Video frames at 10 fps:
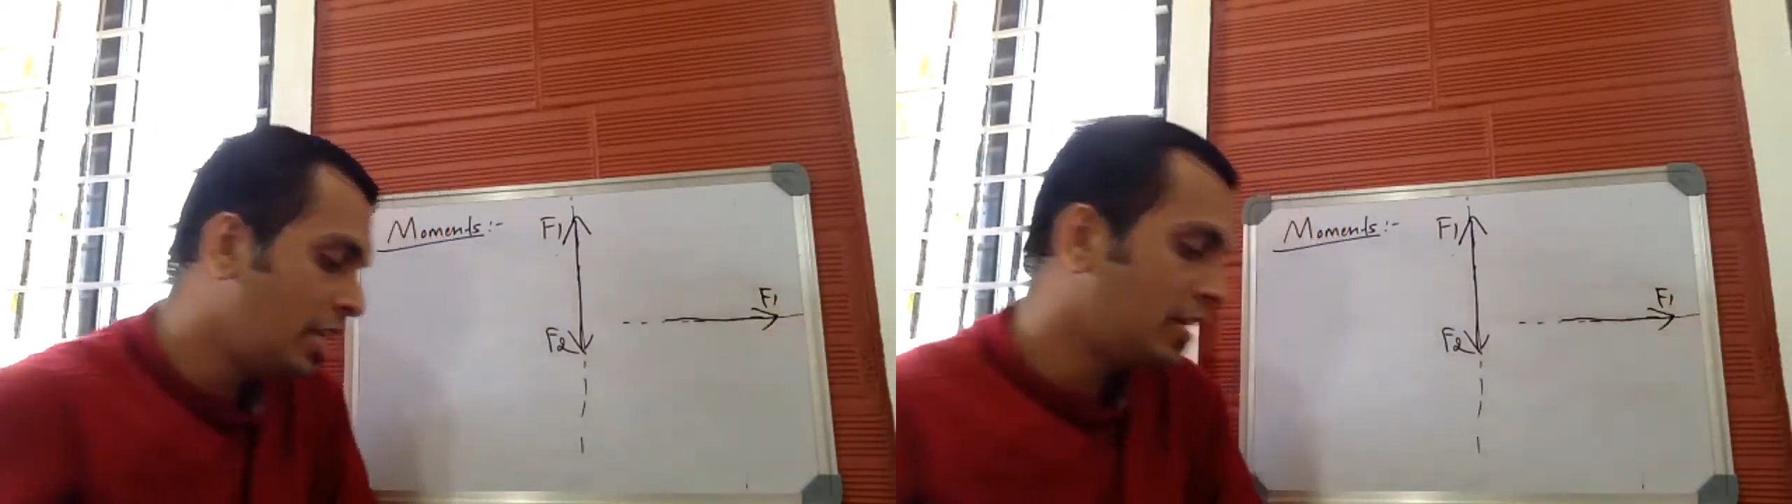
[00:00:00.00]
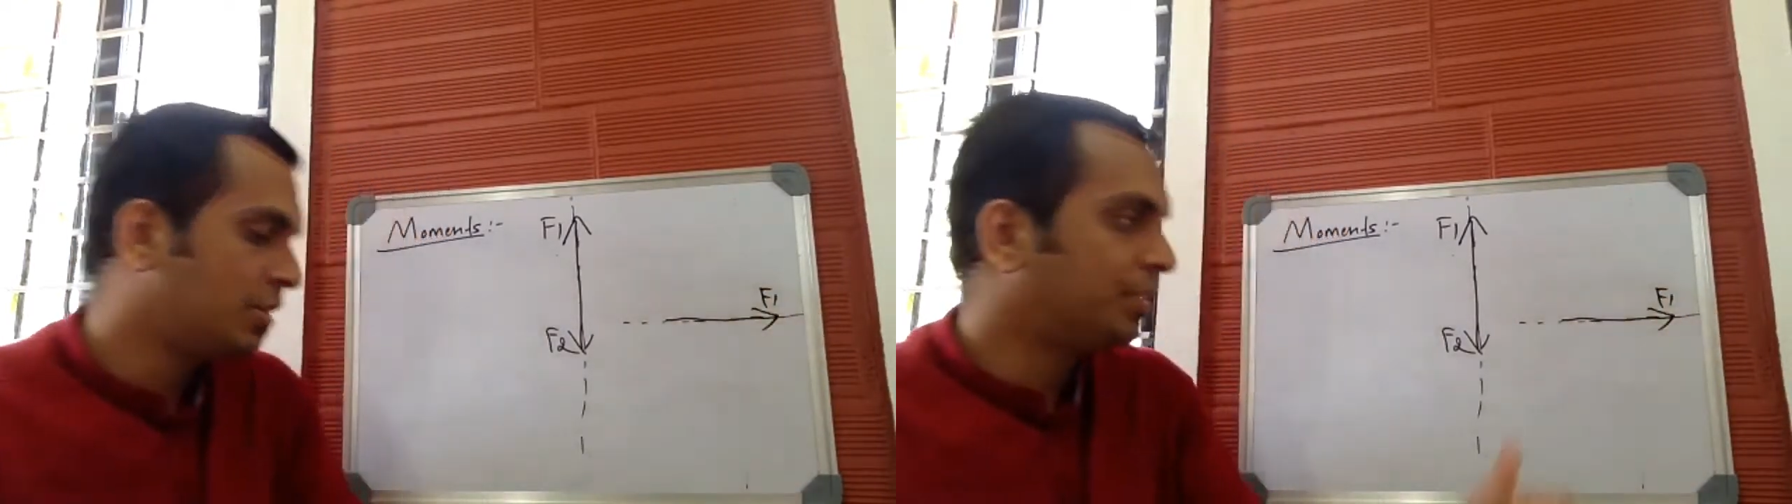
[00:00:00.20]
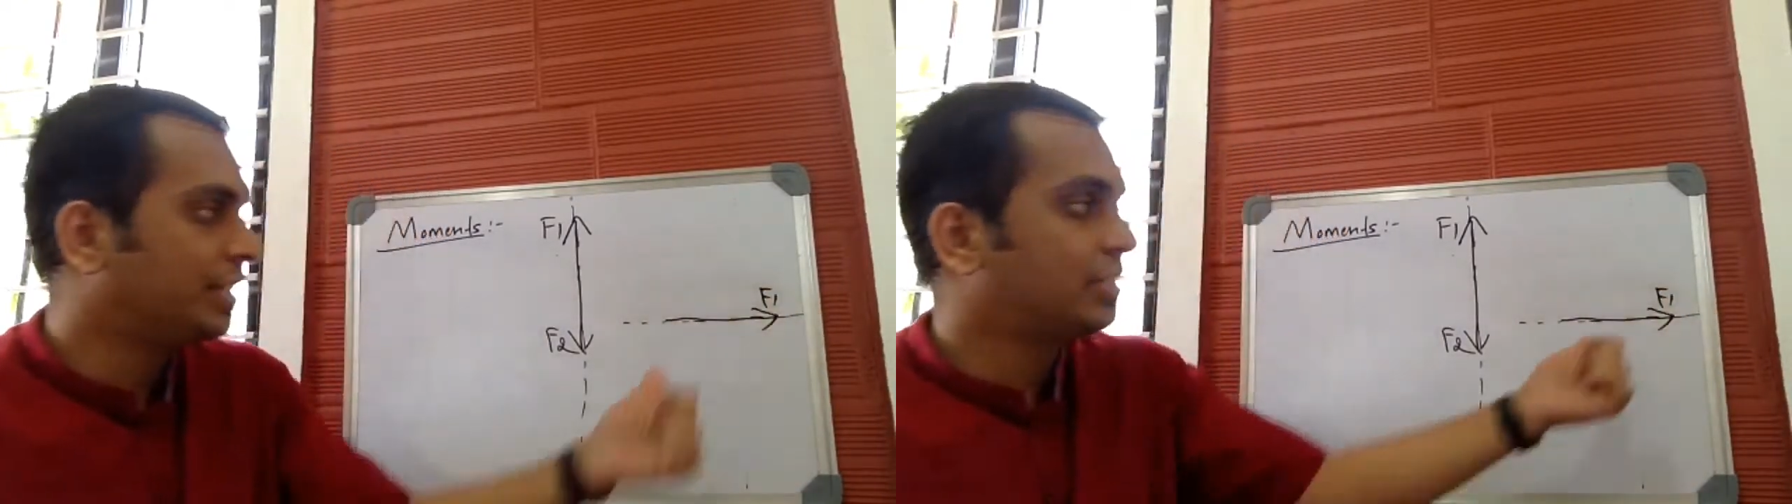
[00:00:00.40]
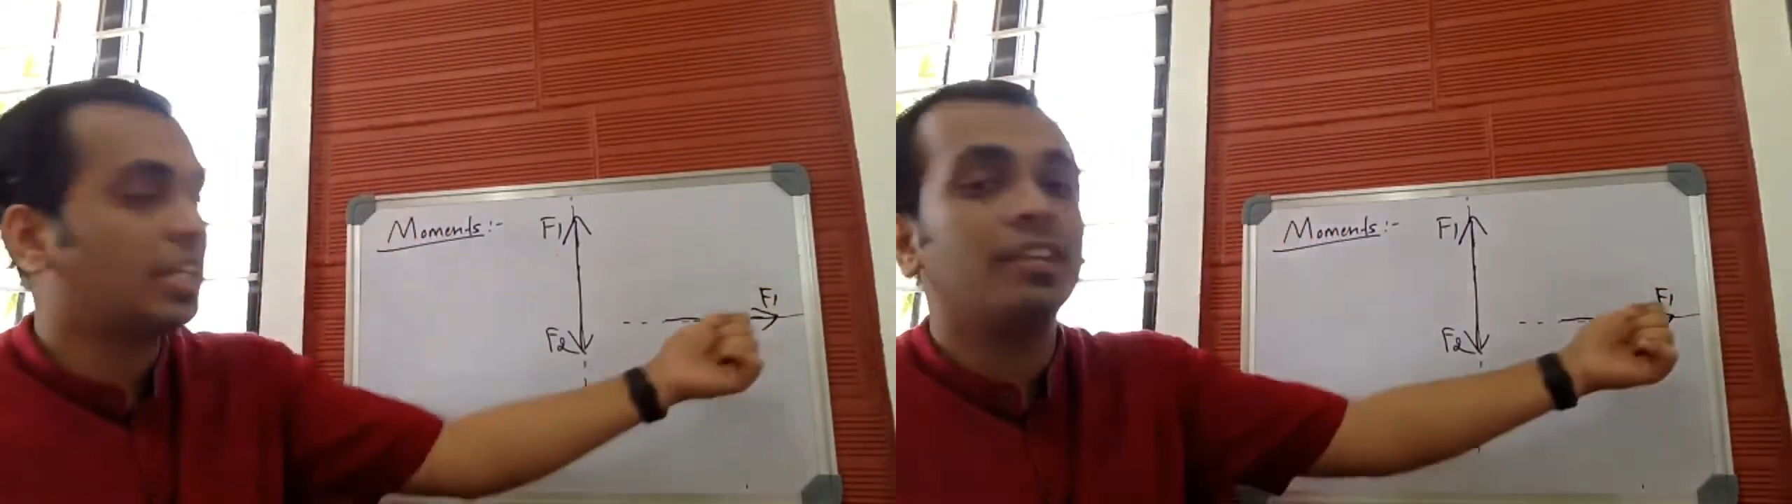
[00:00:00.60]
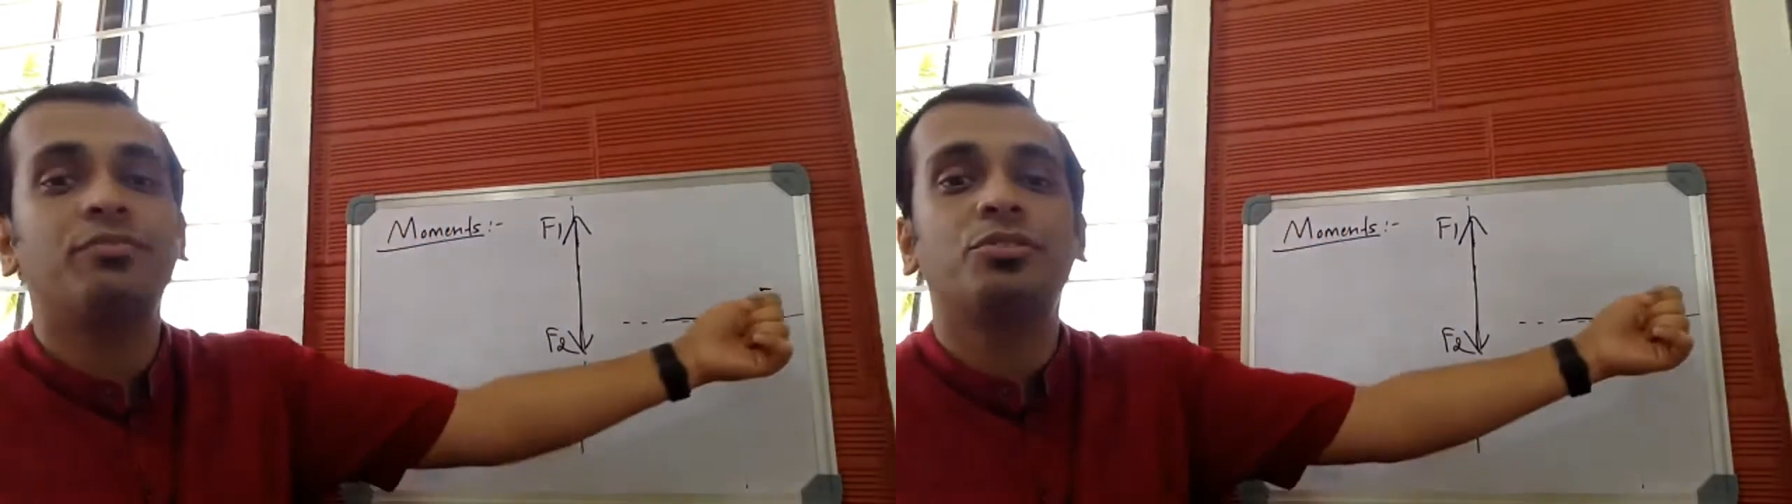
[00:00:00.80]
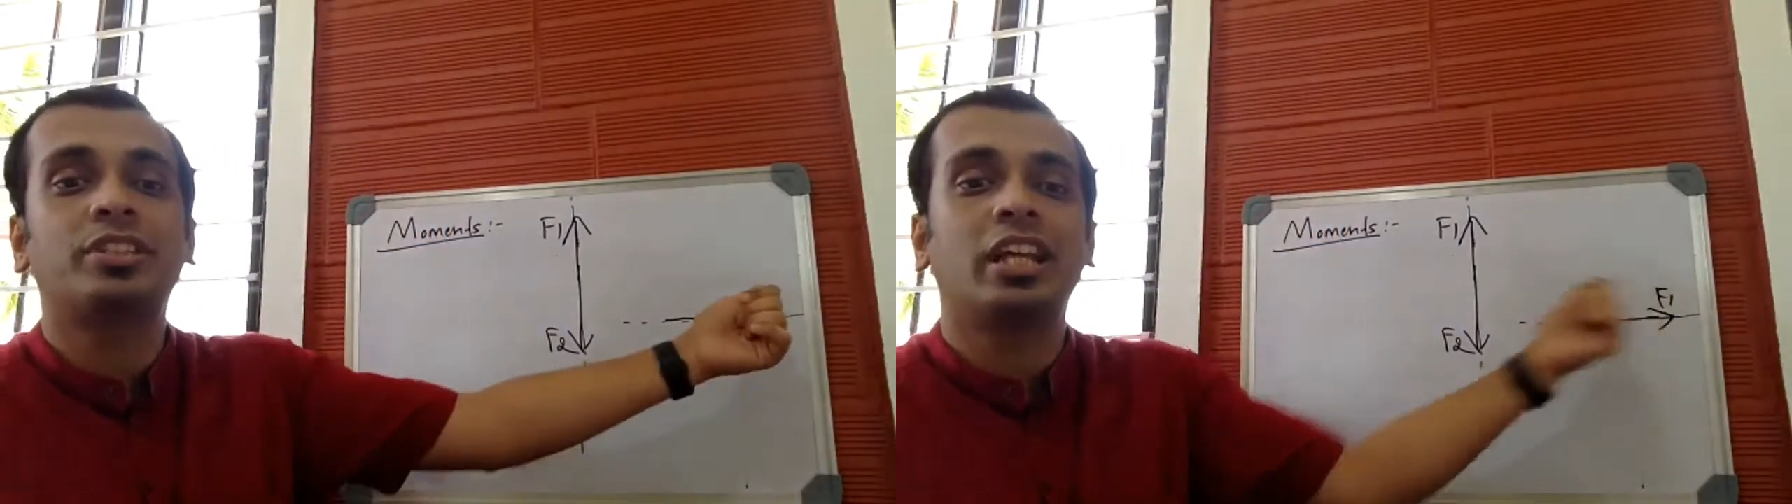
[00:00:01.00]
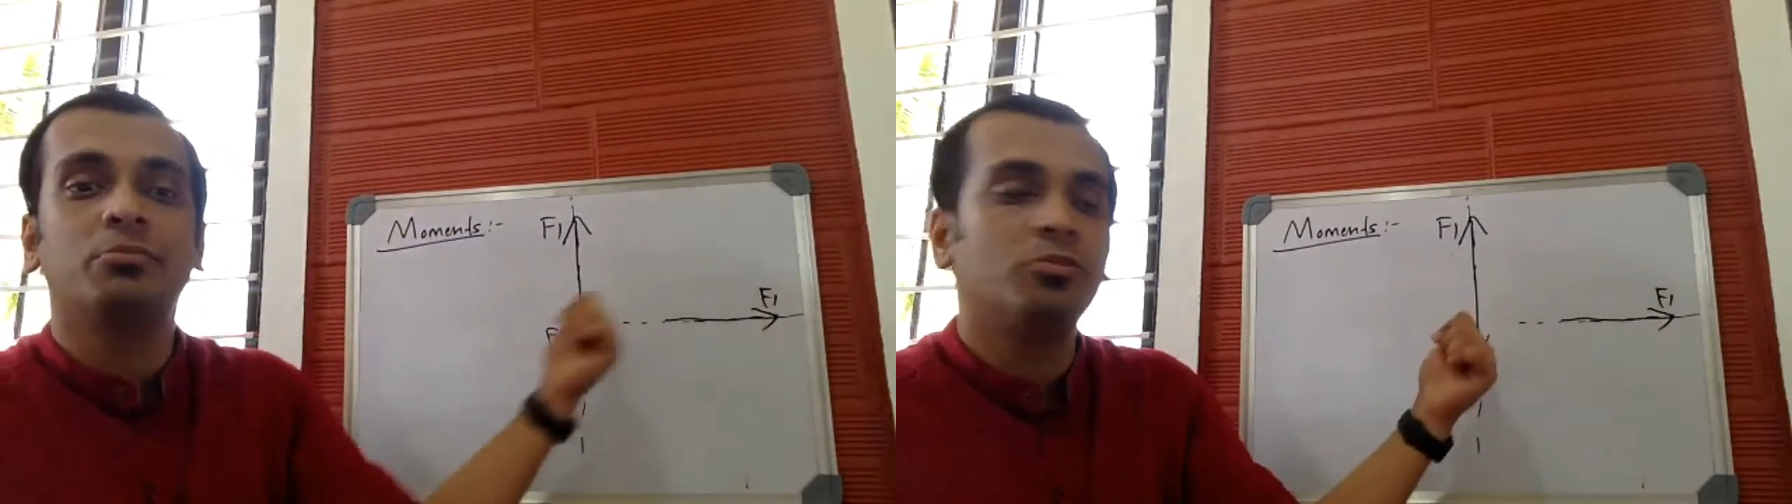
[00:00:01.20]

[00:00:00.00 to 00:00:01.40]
Similarly, the same force can